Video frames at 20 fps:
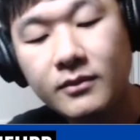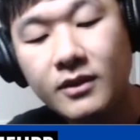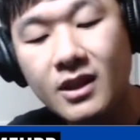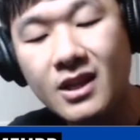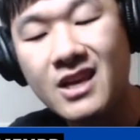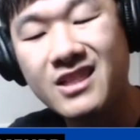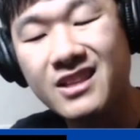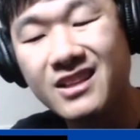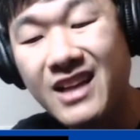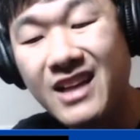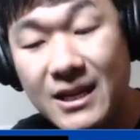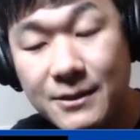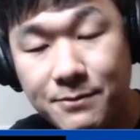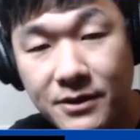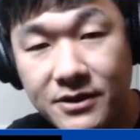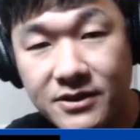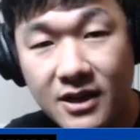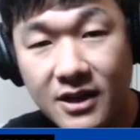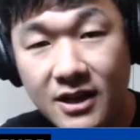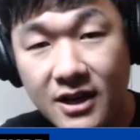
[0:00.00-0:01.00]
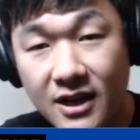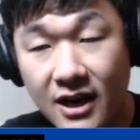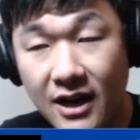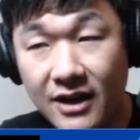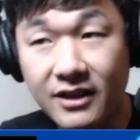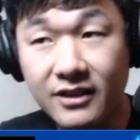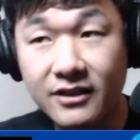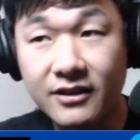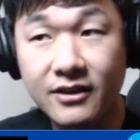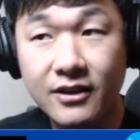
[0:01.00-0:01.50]
And the last piece, I
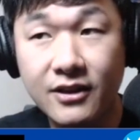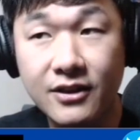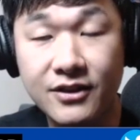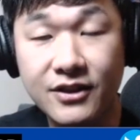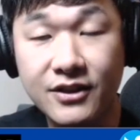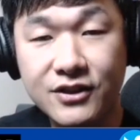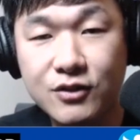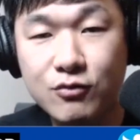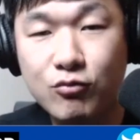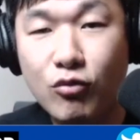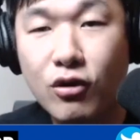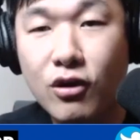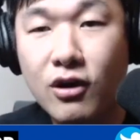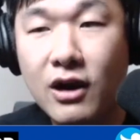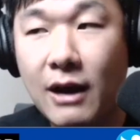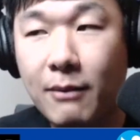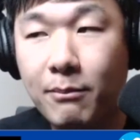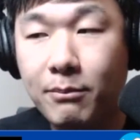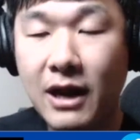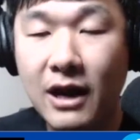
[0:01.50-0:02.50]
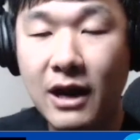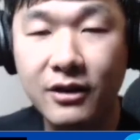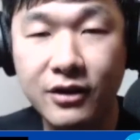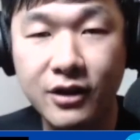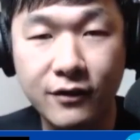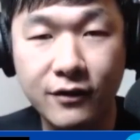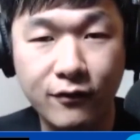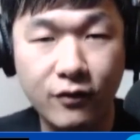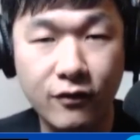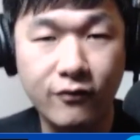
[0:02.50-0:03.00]
think this is where I kind of
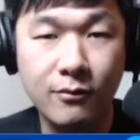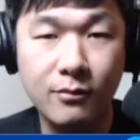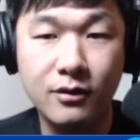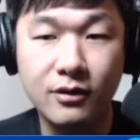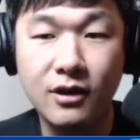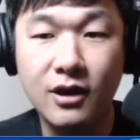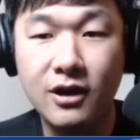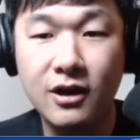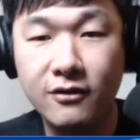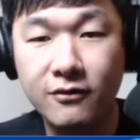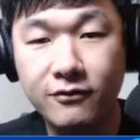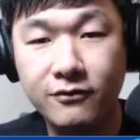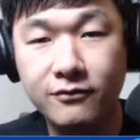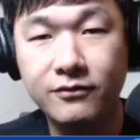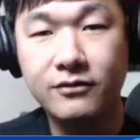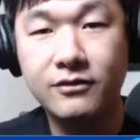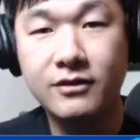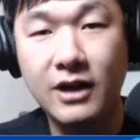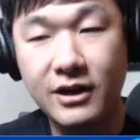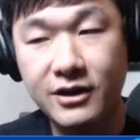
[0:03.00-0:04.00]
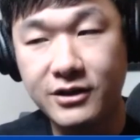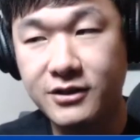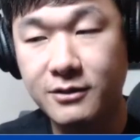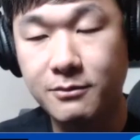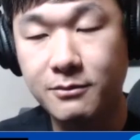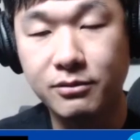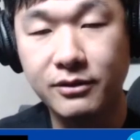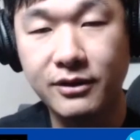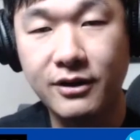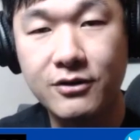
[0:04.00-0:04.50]
differ from a lot of dynasty
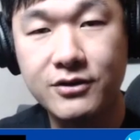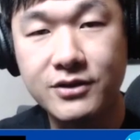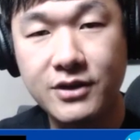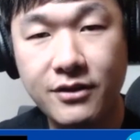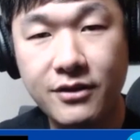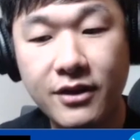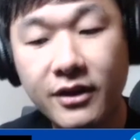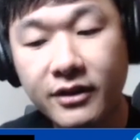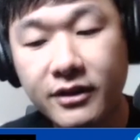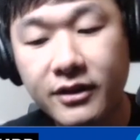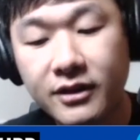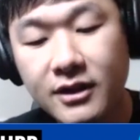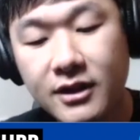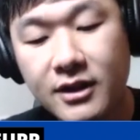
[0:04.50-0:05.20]
players, I think.